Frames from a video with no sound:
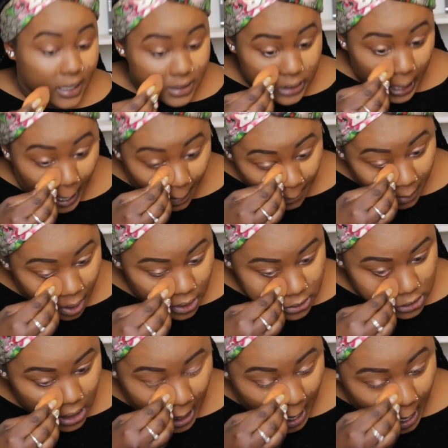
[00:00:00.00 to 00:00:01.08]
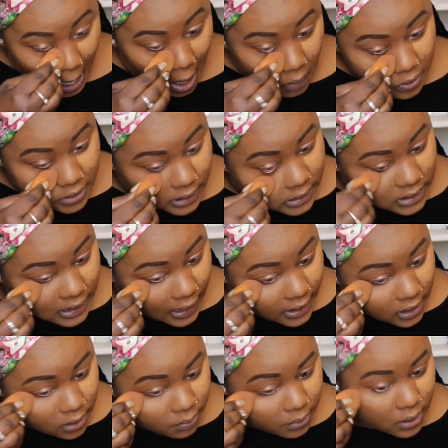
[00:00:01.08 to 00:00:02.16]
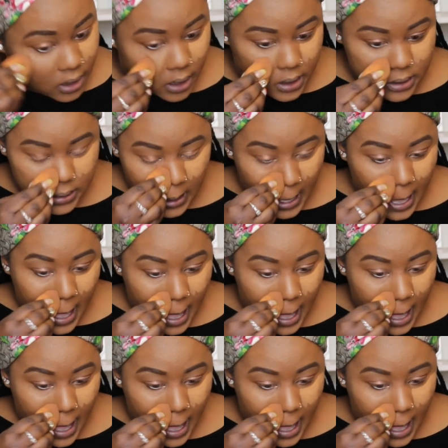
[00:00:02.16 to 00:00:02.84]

That's how much I was excited, because